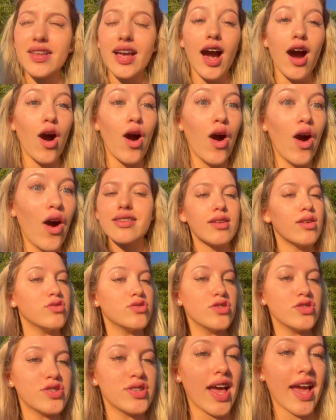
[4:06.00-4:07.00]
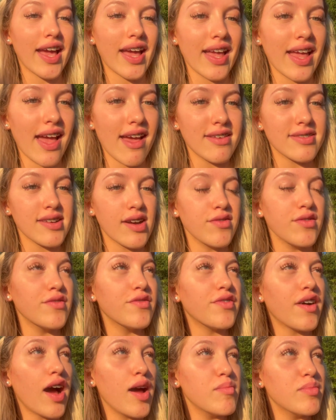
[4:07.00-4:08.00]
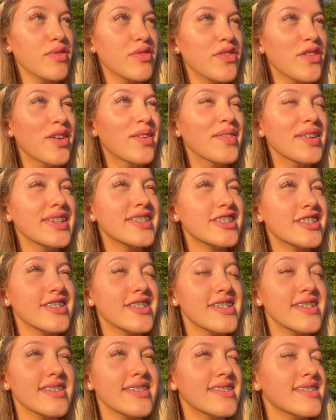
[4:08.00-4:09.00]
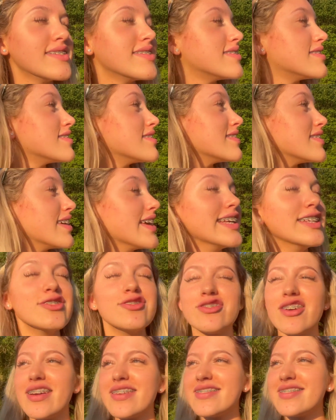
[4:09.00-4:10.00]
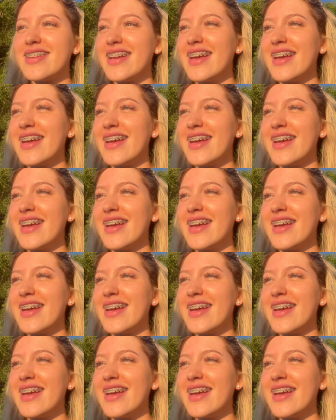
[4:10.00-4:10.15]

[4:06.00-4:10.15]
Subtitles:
Oh, there's also like a year 7 fight before, which is interesting.